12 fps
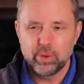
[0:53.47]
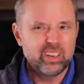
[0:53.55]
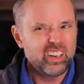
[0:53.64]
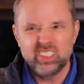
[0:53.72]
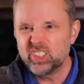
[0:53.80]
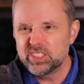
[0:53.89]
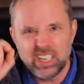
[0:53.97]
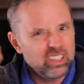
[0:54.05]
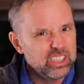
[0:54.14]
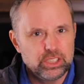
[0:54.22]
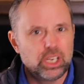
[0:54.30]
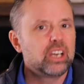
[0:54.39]
Put it on your
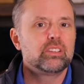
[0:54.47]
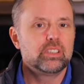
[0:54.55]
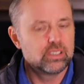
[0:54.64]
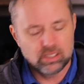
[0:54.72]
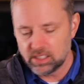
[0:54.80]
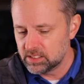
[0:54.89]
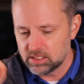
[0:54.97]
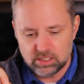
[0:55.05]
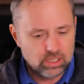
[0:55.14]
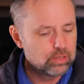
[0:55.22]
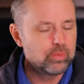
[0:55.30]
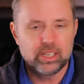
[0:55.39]
daily checklist. Let's
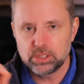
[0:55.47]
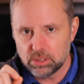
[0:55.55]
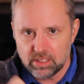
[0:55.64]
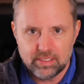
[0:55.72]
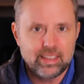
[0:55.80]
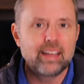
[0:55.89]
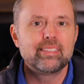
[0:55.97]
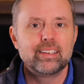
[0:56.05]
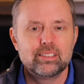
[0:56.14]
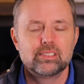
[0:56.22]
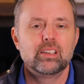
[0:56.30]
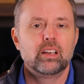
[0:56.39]
just make sure that that
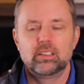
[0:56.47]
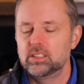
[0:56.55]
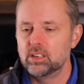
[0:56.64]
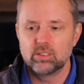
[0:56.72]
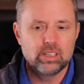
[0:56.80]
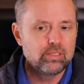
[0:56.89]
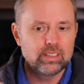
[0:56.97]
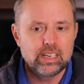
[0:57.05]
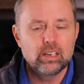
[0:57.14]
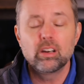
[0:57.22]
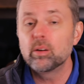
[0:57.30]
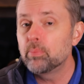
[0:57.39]
thing's done. You don't even
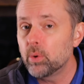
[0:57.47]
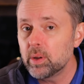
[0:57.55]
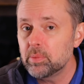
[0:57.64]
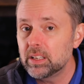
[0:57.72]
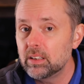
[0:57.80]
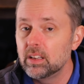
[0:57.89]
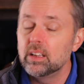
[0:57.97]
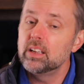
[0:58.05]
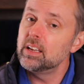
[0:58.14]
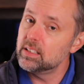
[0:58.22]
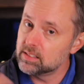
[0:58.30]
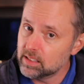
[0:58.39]
need an appointment.
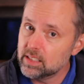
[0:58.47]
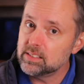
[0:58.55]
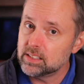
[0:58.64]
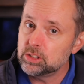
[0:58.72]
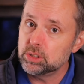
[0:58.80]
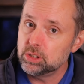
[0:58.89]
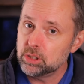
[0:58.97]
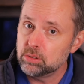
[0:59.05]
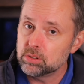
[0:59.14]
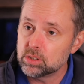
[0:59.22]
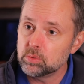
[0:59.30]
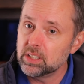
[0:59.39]
It's nice that you
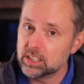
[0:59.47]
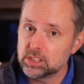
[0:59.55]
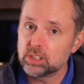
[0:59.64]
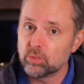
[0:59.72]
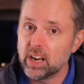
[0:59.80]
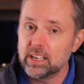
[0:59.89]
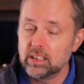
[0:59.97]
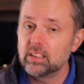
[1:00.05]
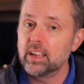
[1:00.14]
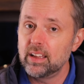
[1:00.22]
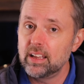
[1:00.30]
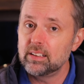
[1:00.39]
do, so we get you ready
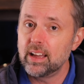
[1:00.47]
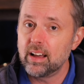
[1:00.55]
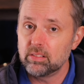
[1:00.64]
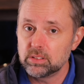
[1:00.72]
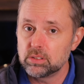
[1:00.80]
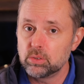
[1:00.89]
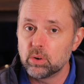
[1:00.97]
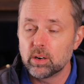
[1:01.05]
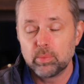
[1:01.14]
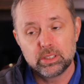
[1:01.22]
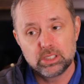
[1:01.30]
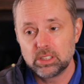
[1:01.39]
and head out the
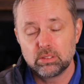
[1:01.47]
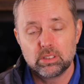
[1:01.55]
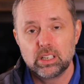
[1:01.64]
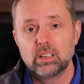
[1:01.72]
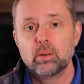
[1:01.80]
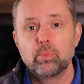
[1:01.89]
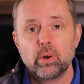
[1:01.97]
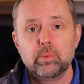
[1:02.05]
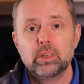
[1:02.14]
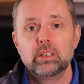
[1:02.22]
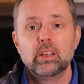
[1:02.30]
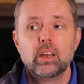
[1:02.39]
door, but you don't need an
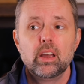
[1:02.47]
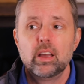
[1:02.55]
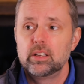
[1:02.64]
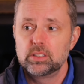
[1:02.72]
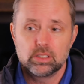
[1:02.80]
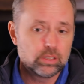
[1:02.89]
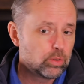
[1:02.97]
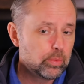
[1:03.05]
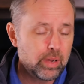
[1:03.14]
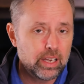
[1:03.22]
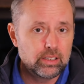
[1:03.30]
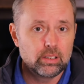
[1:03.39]
appointment. Just a
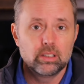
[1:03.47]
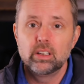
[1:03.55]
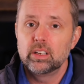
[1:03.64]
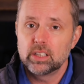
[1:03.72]
reminder,